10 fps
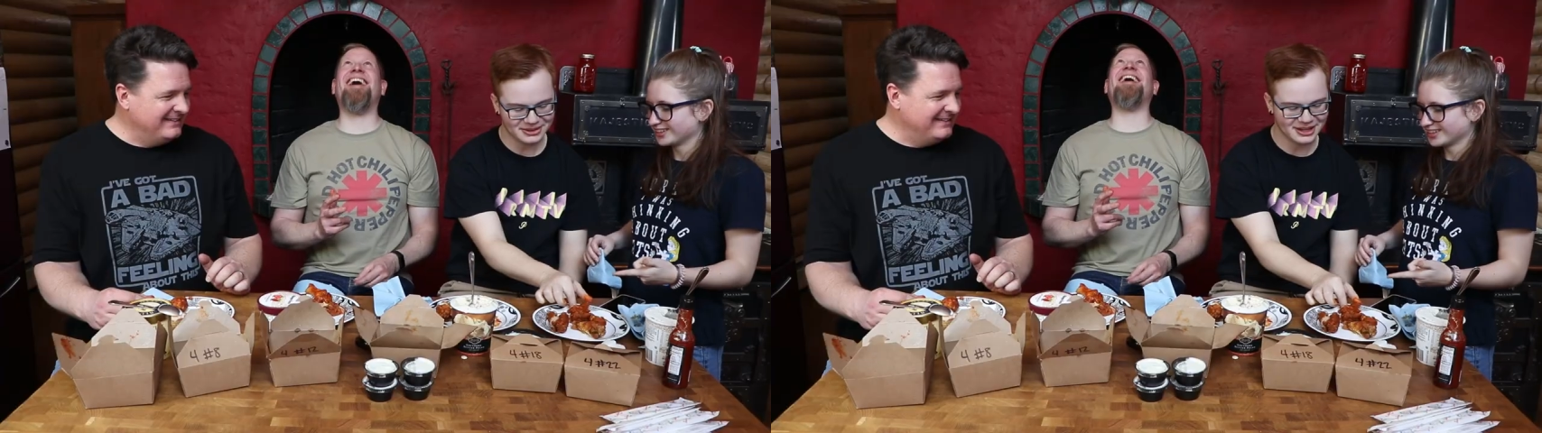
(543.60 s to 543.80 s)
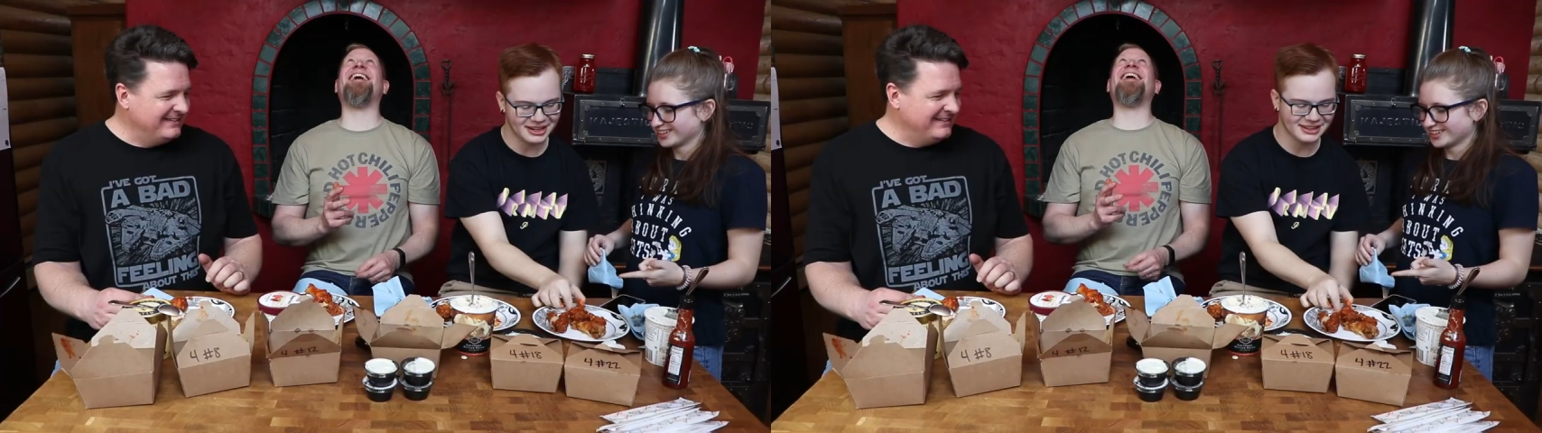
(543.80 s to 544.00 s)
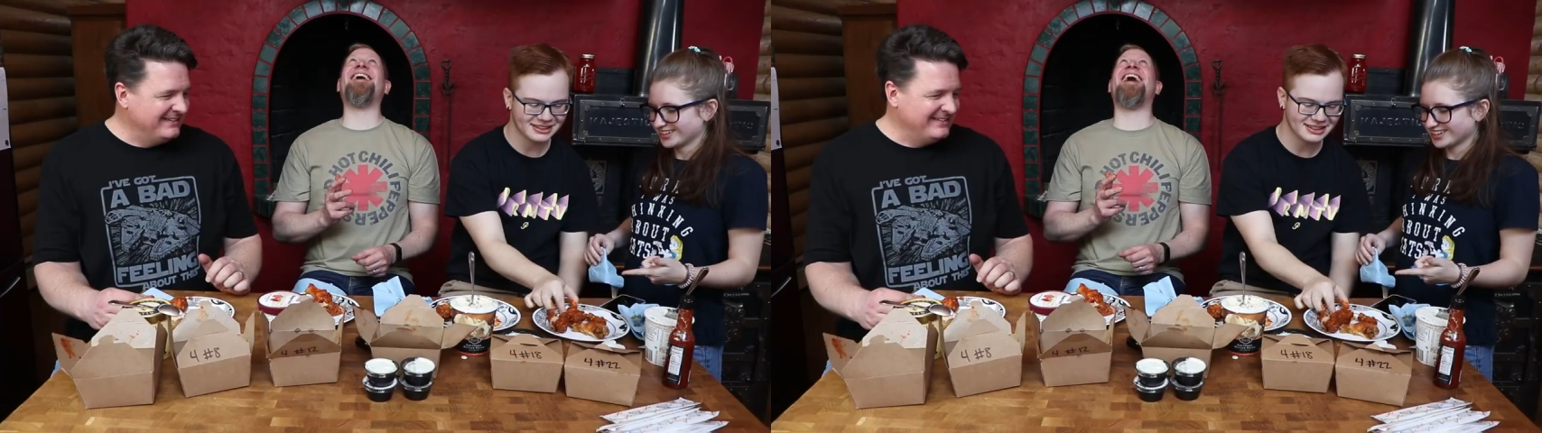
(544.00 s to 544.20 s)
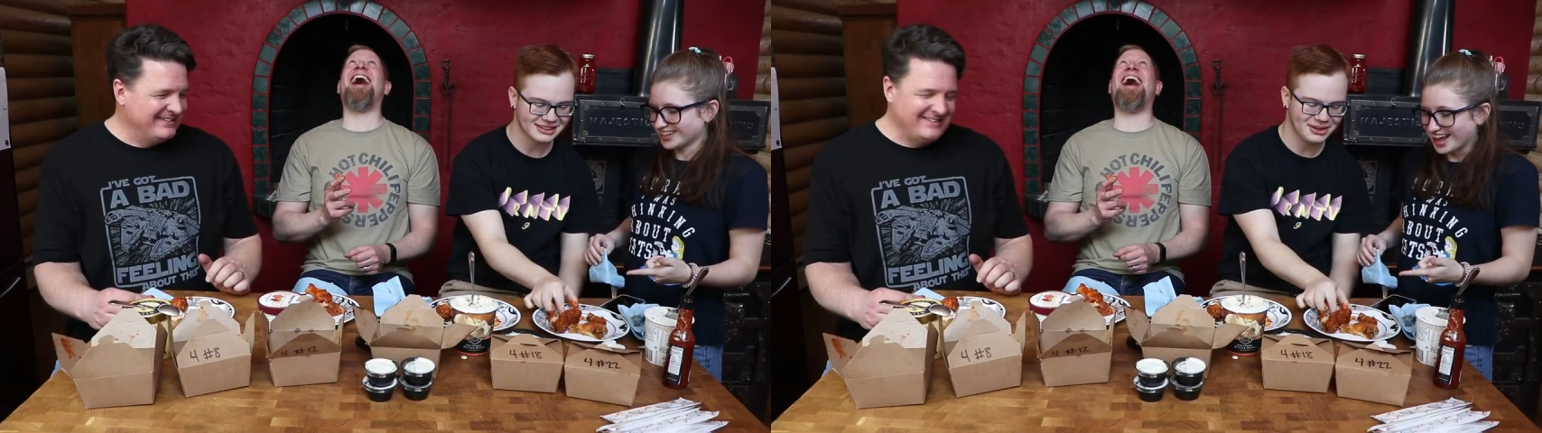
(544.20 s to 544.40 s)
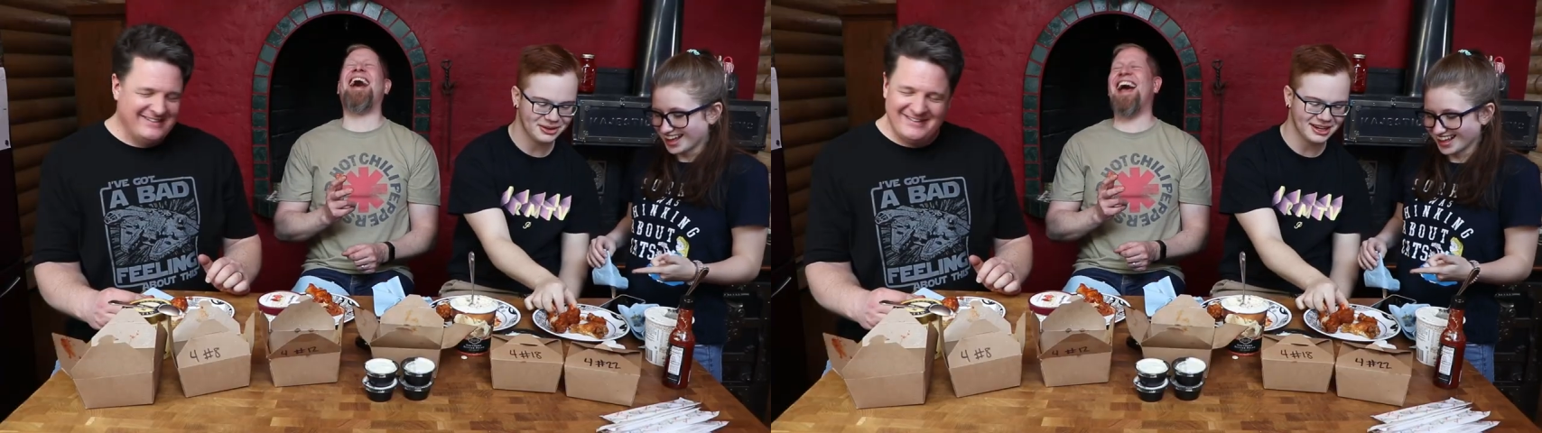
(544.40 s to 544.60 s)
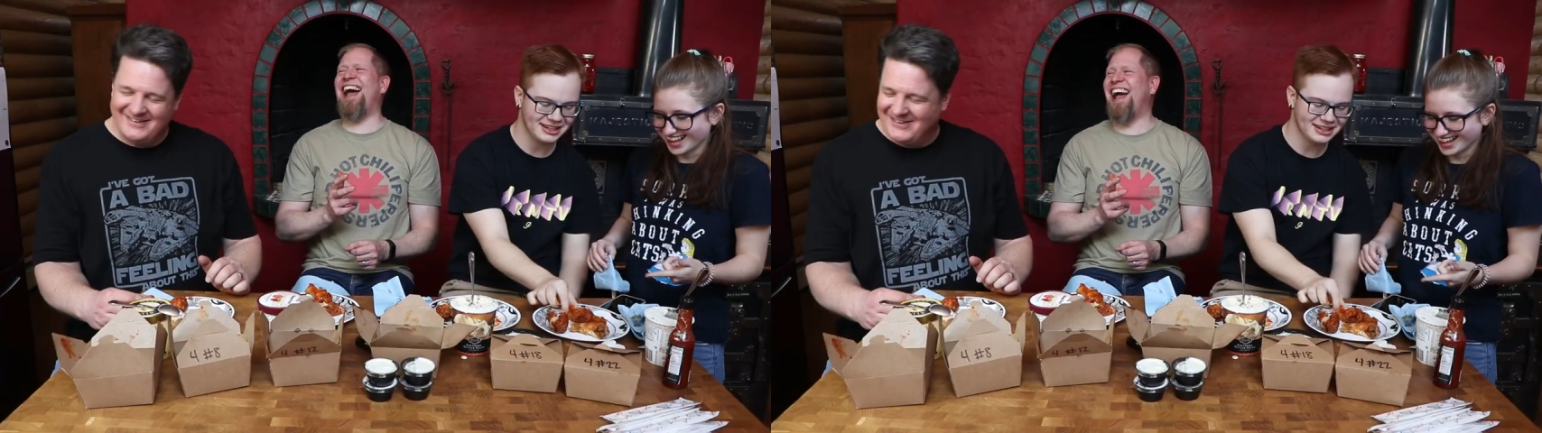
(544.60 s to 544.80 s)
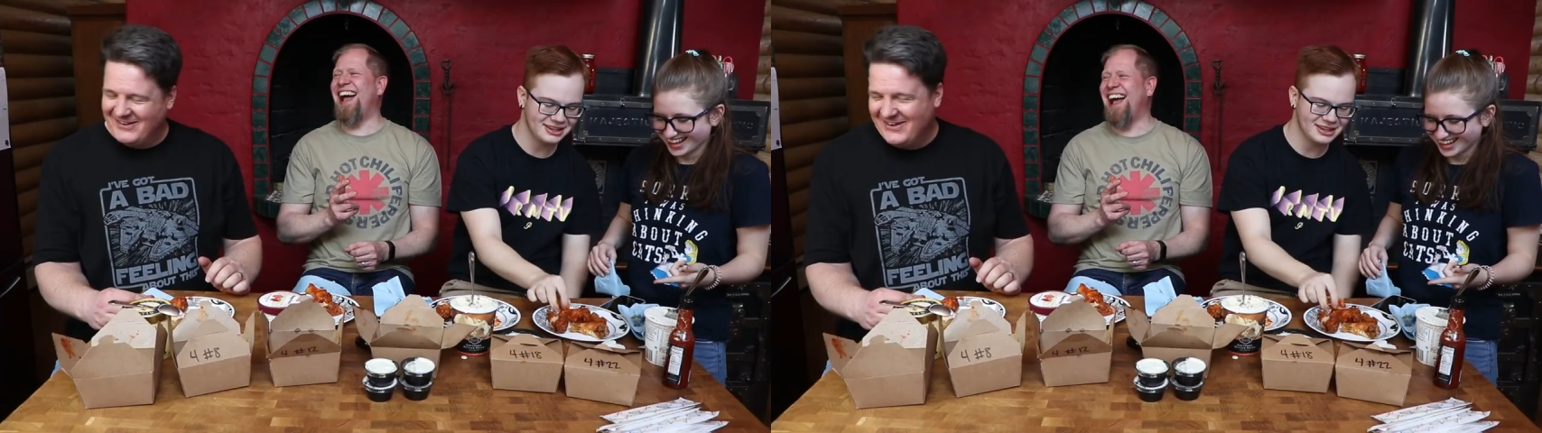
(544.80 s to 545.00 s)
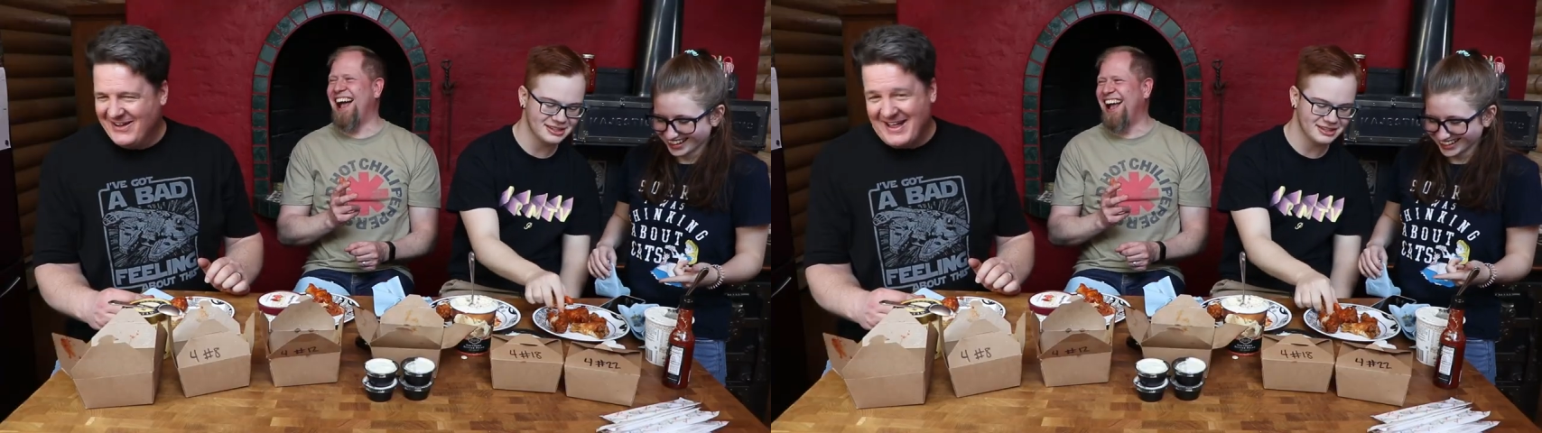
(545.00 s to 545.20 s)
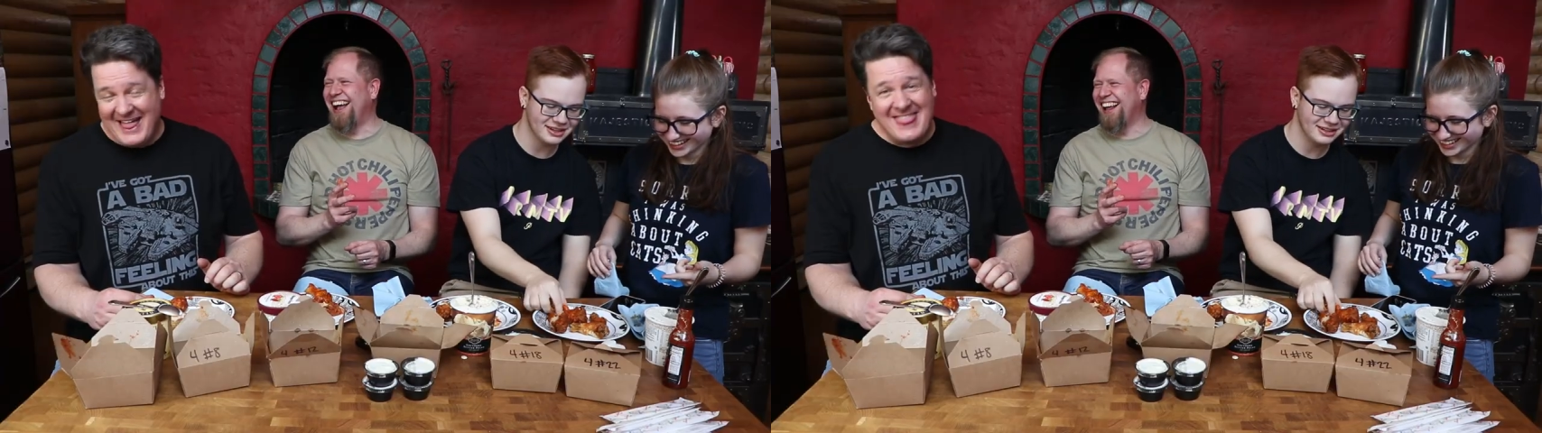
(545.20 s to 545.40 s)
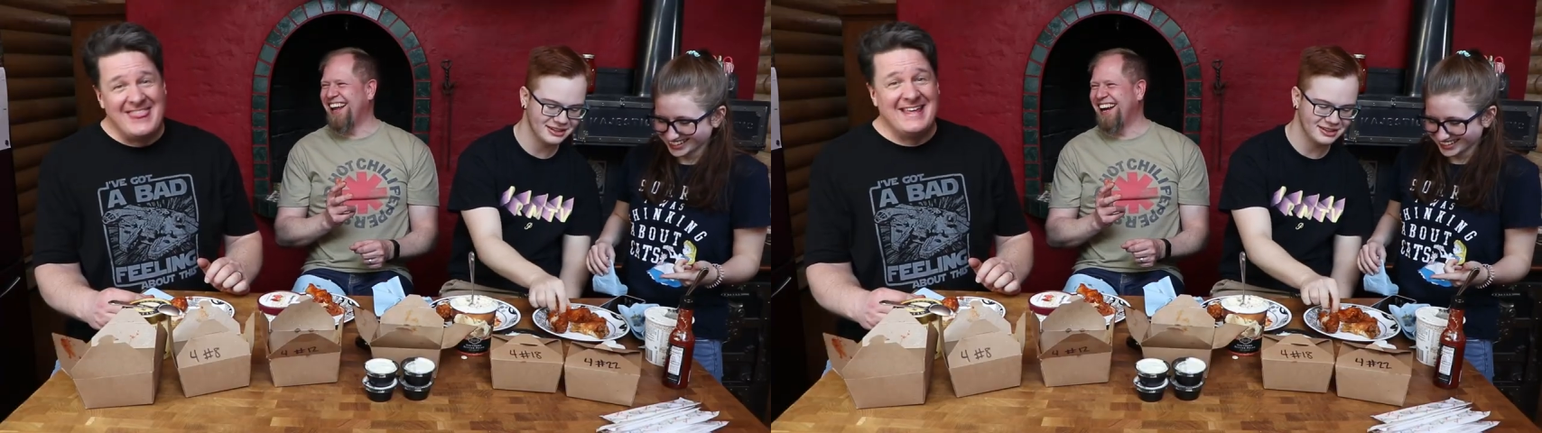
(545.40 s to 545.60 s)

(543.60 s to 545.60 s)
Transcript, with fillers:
Speaker 1: Okay, okay, eat this side. eat